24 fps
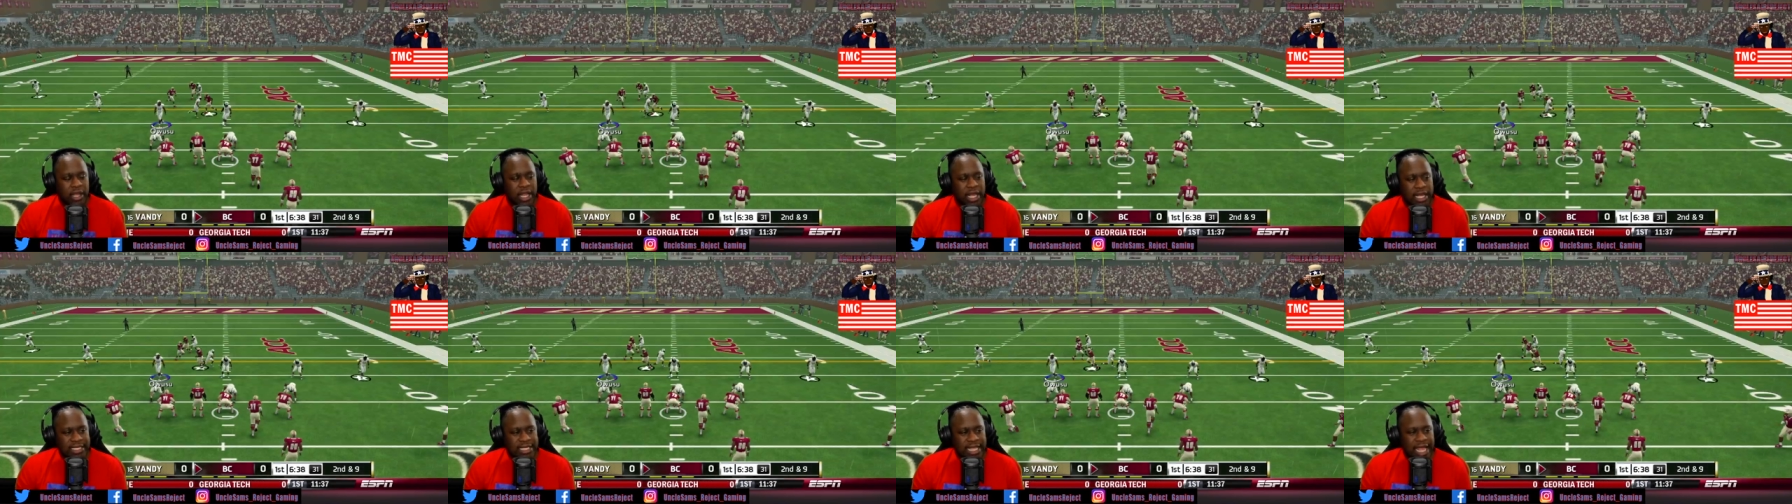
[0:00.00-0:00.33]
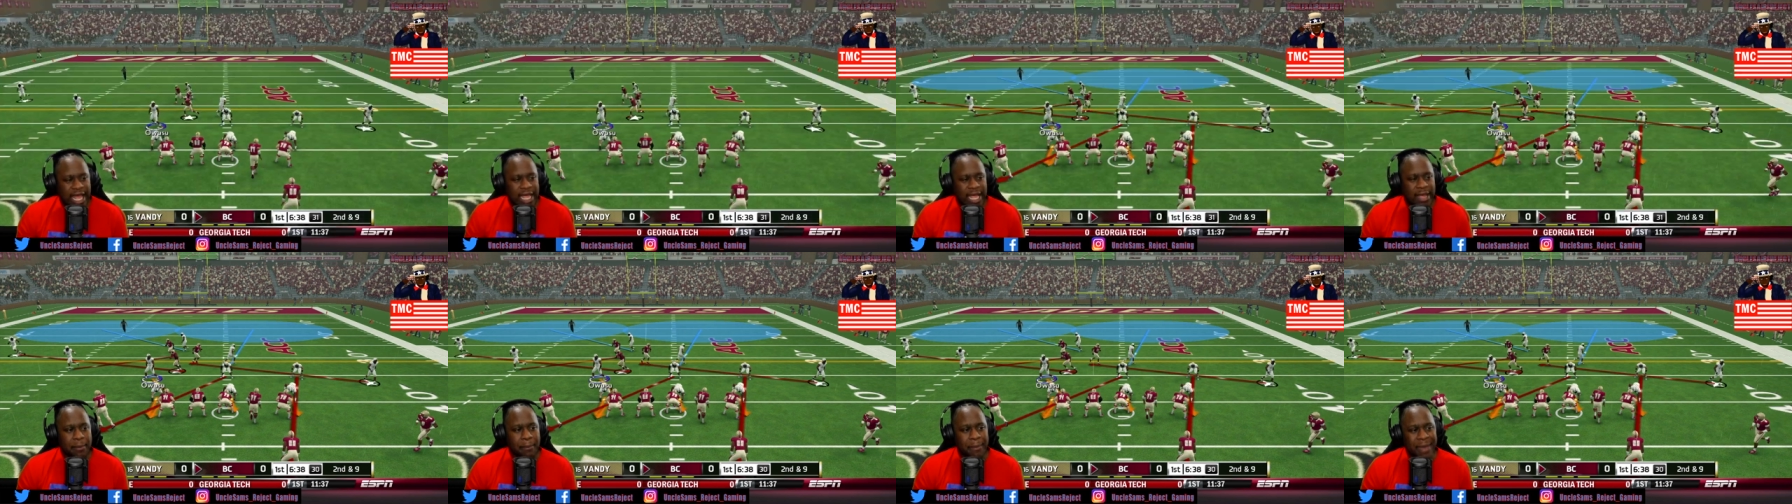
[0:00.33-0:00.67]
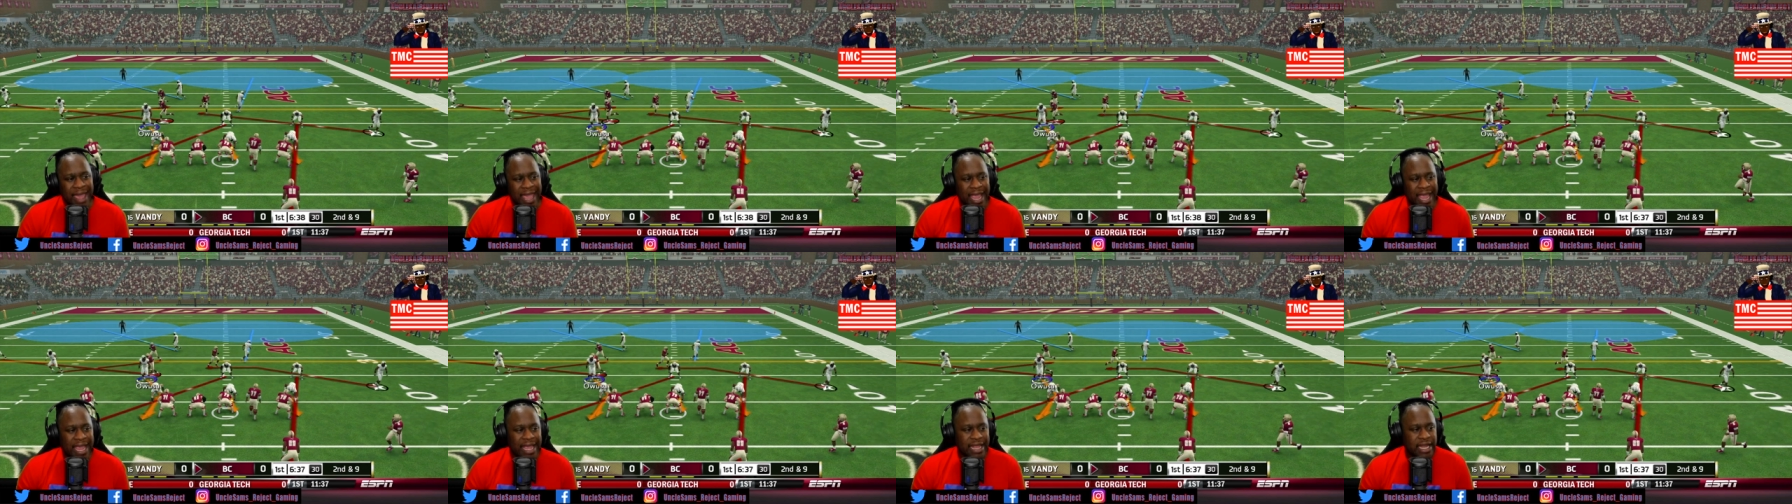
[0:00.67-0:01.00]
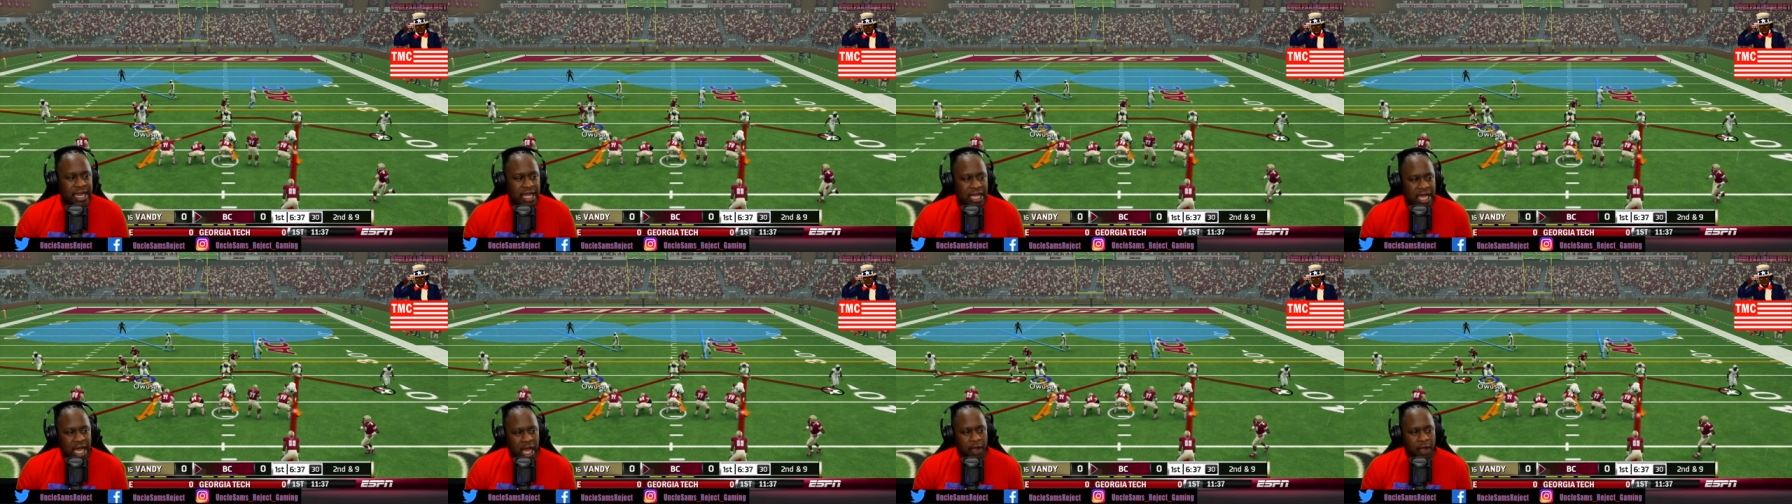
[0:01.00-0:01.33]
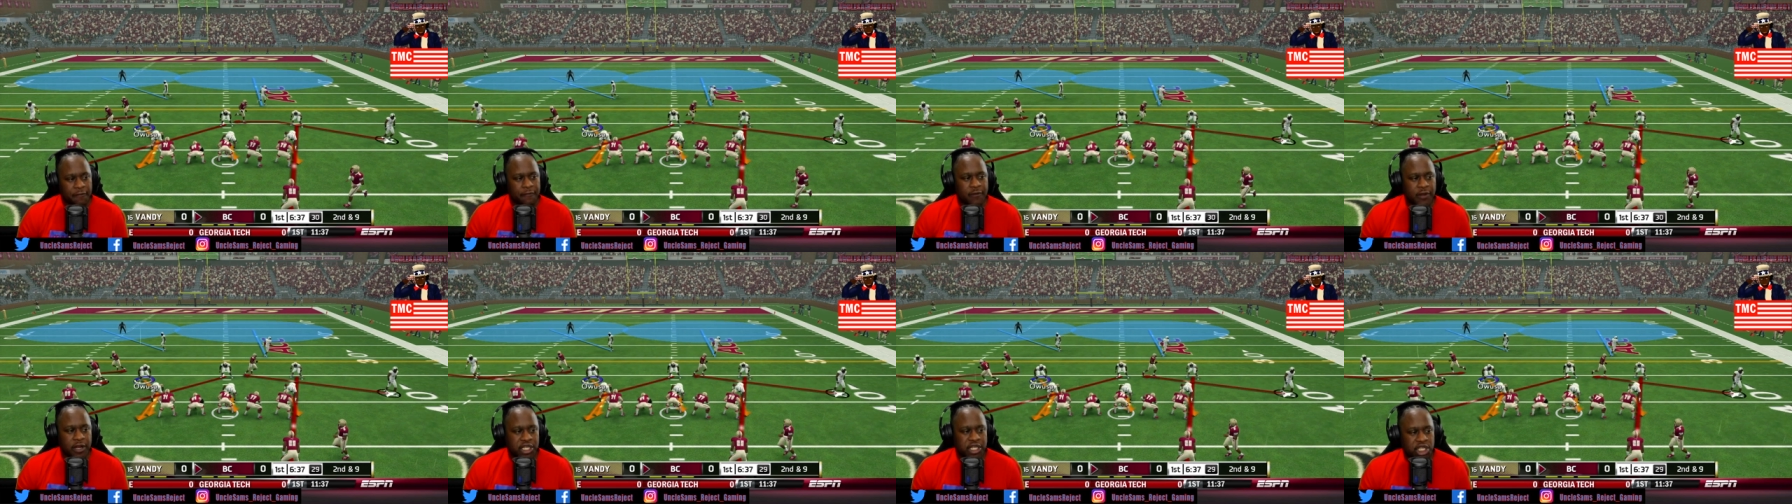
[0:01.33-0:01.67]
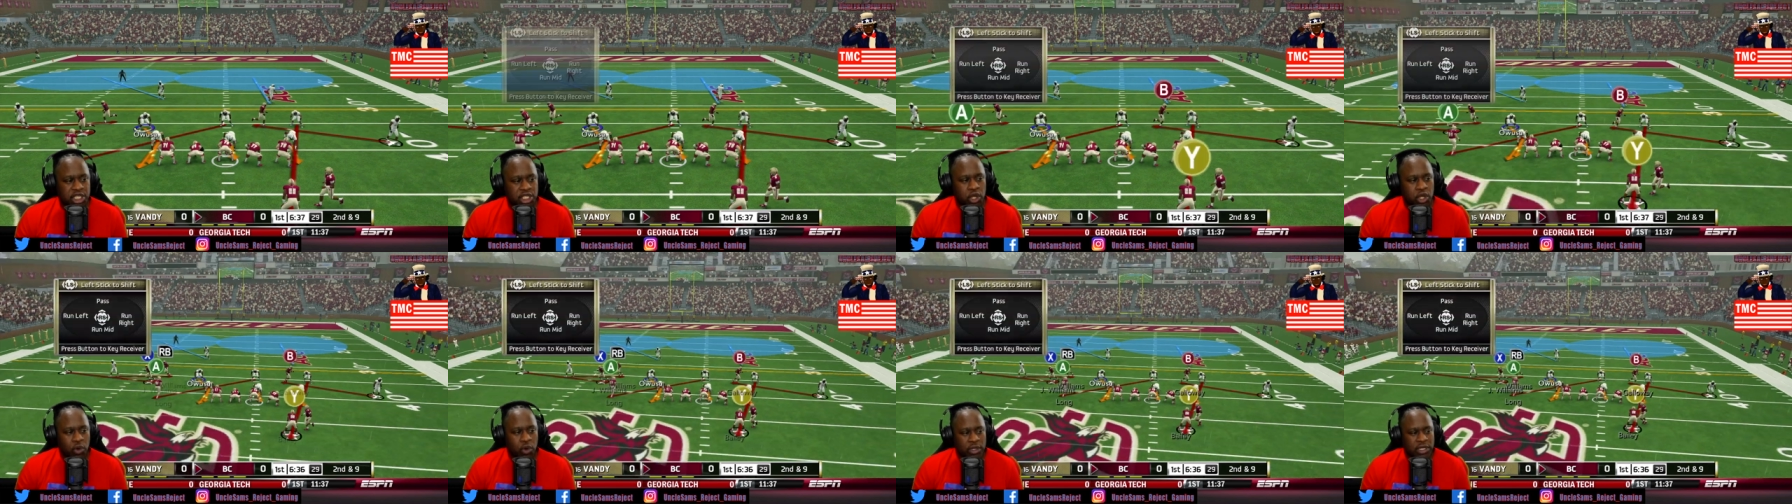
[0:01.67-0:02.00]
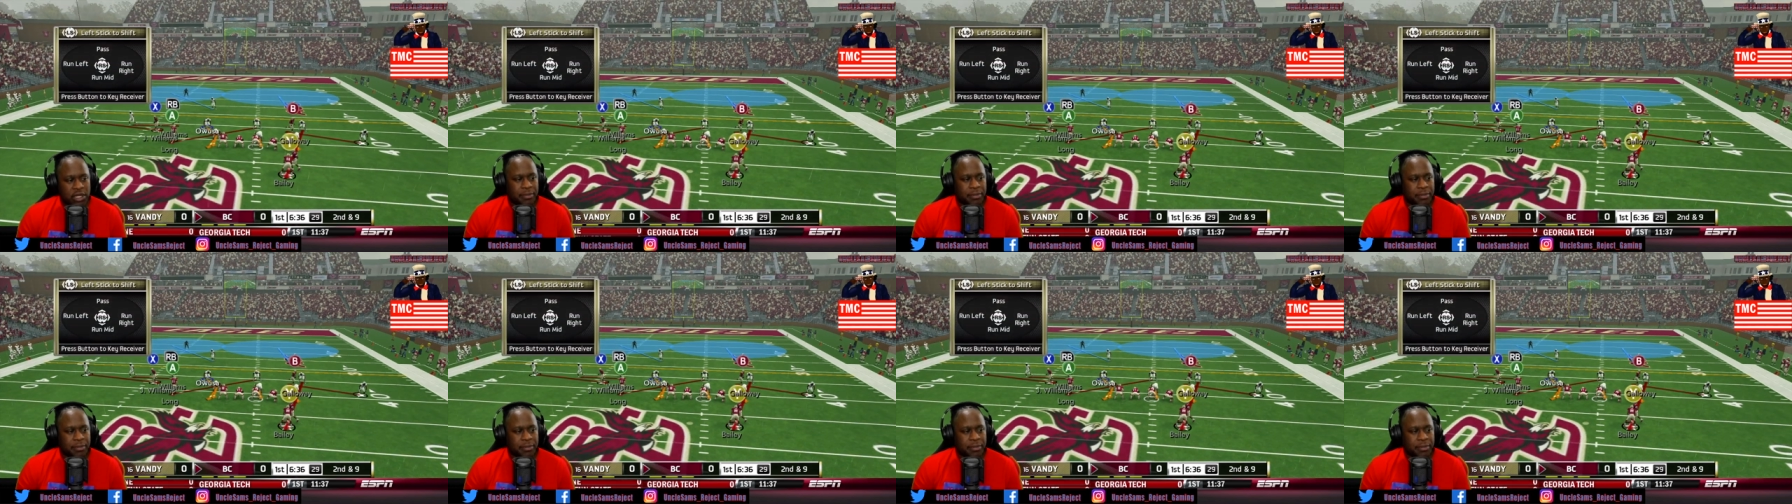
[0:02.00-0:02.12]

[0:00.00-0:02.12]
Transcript: So it looks like man coverage is